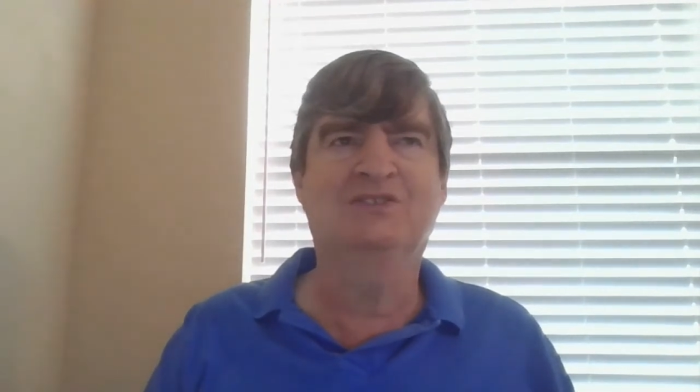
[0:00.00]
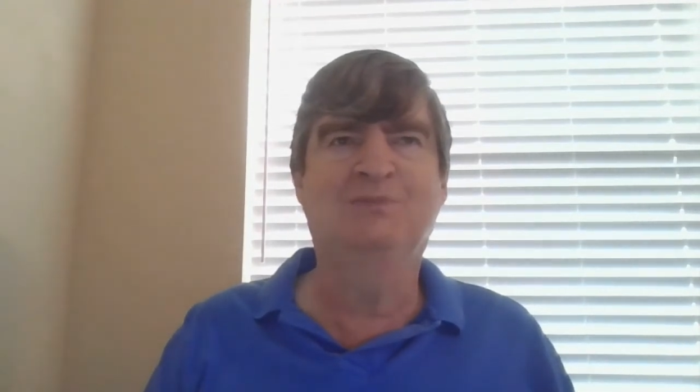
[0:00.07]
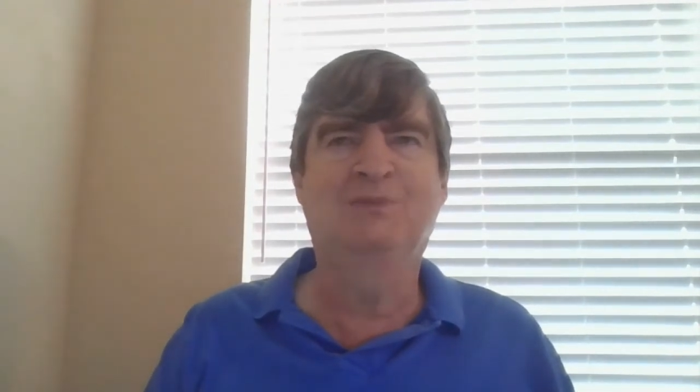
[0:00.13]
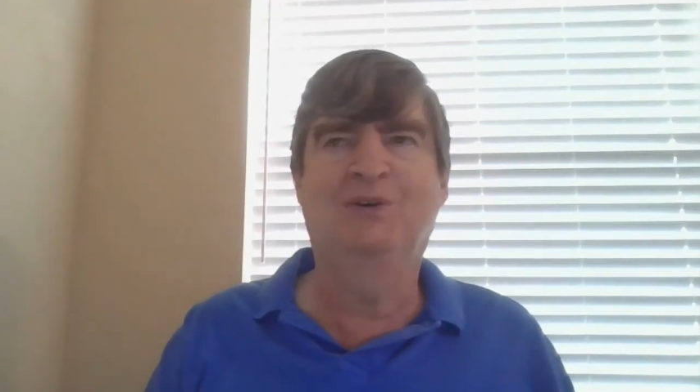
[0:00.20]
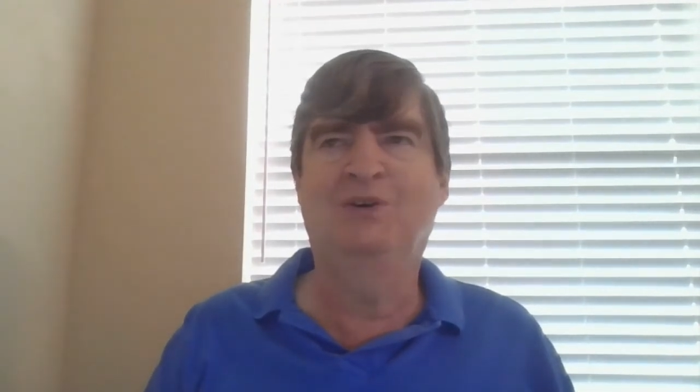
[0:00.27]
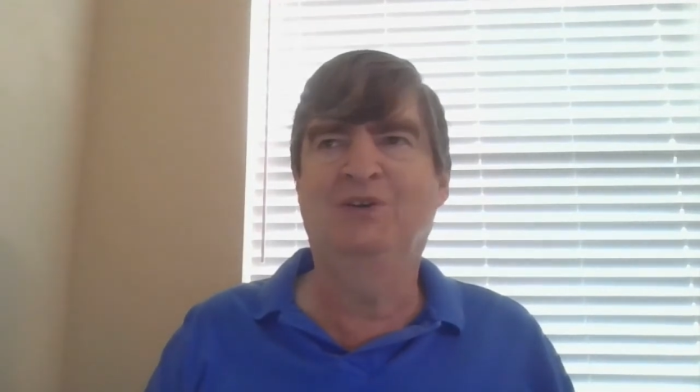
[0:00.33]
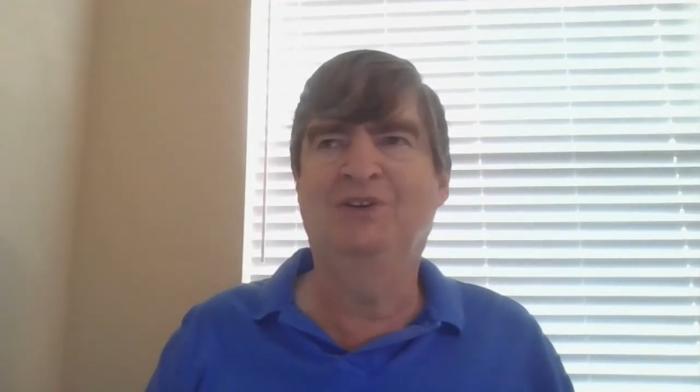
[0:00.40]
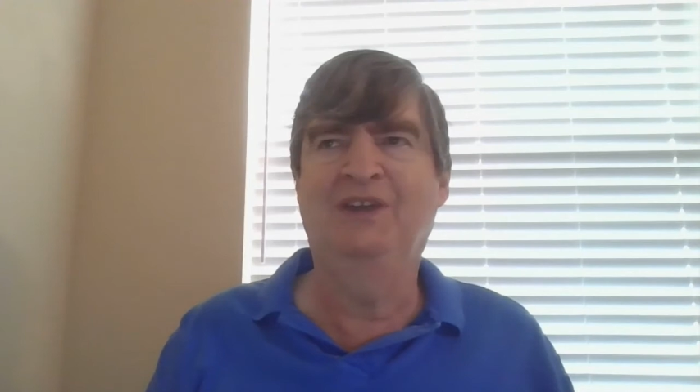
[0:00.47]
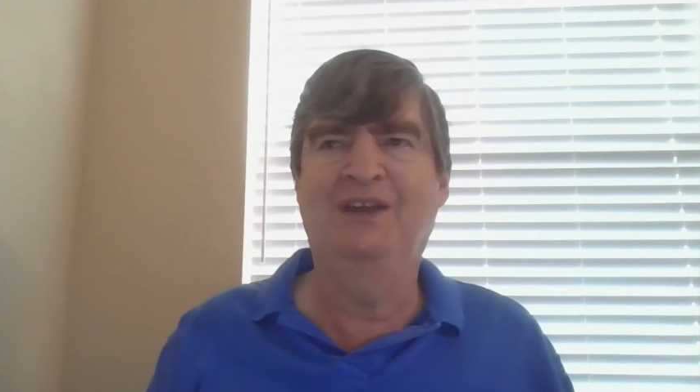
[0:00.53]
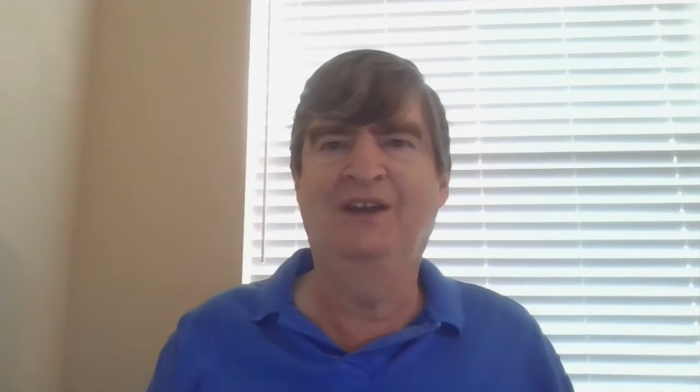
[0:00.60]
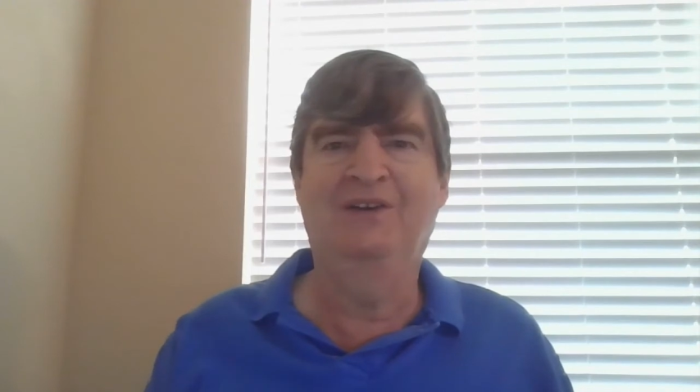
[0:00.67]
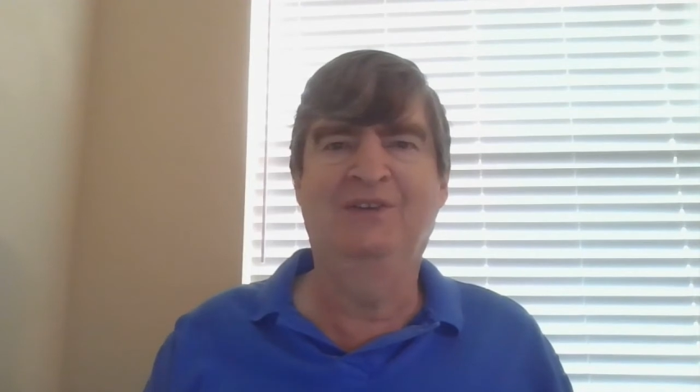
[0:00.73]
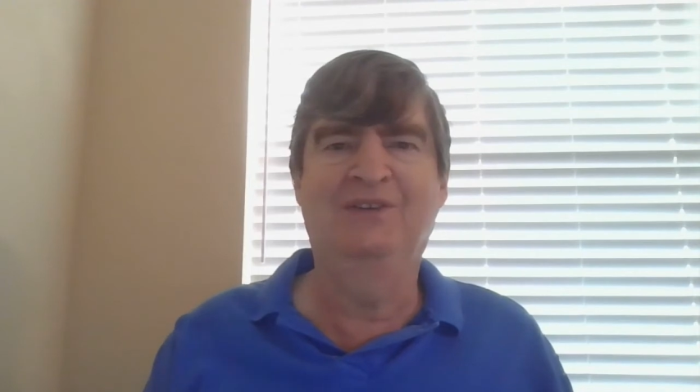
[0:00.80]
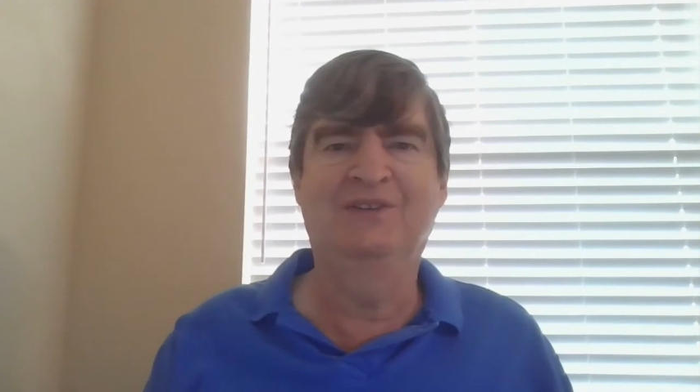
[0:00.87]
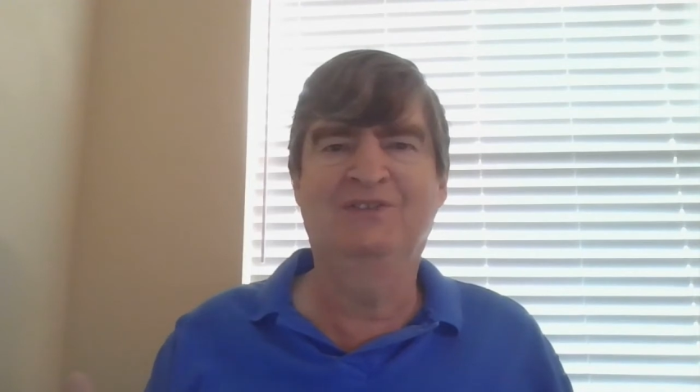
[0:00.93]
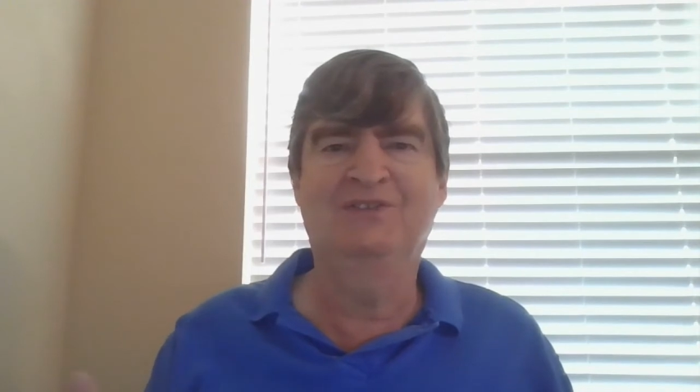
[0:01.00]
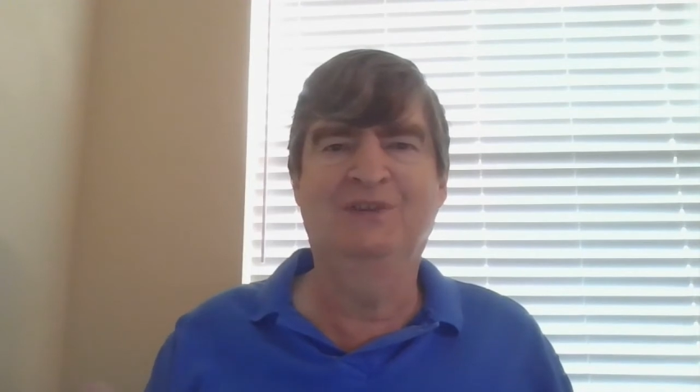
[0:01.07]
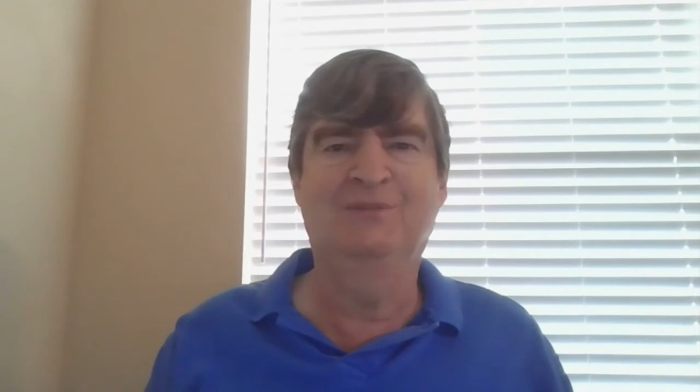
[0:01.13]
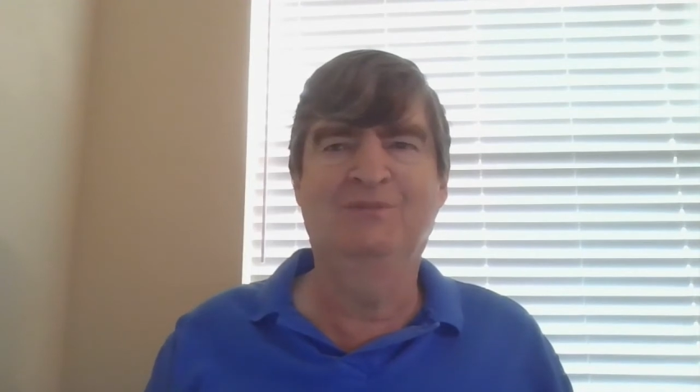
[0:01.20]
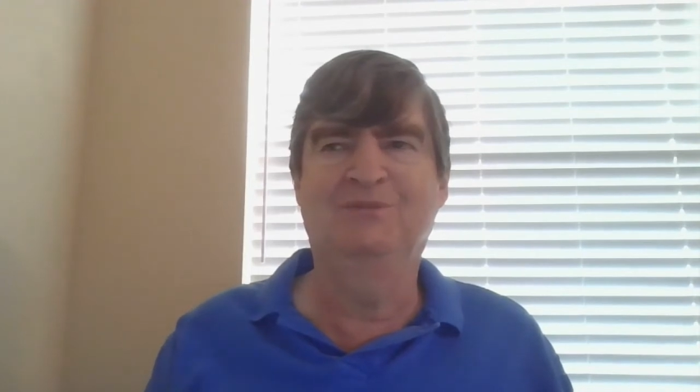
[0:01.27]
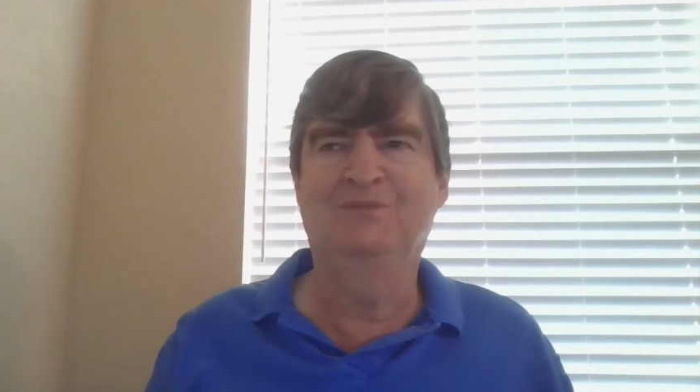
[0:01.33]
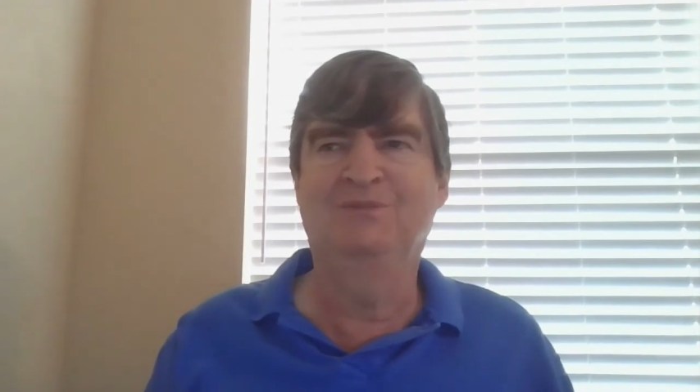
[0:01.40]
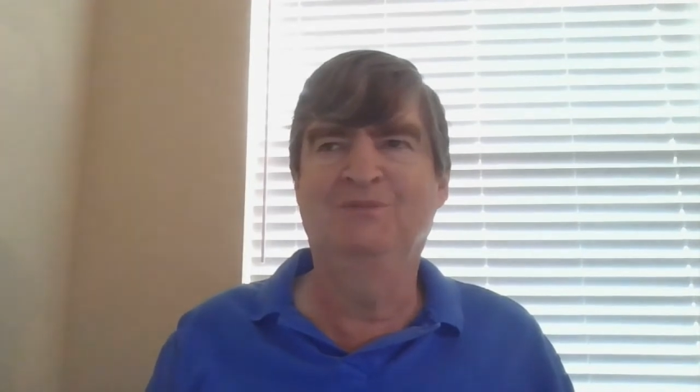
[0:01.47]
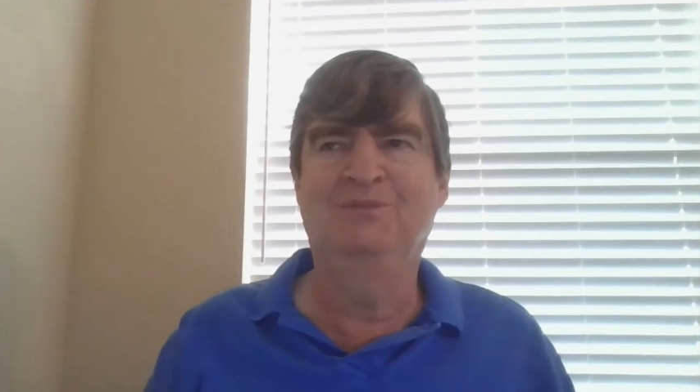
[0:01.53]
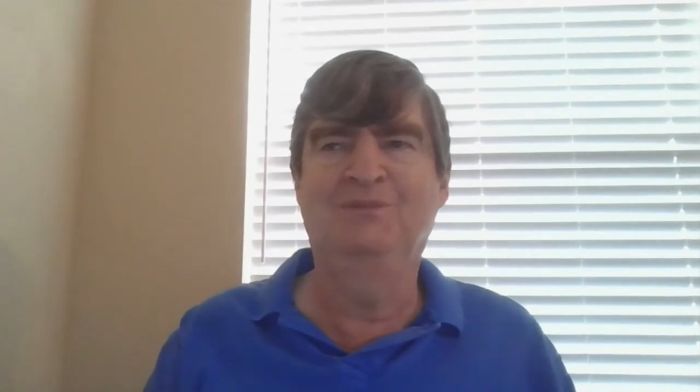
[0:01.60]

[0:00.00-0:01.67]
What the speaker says: small town in some,